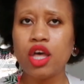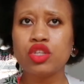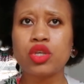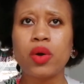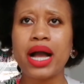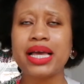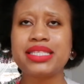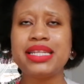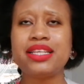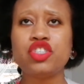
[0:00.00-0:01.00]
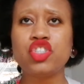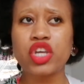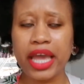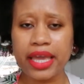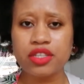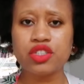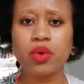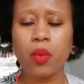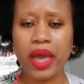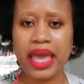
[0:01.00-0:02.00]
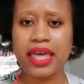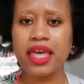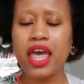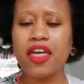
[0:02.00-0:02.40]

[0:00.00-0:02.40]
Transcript: So guys, let's change the way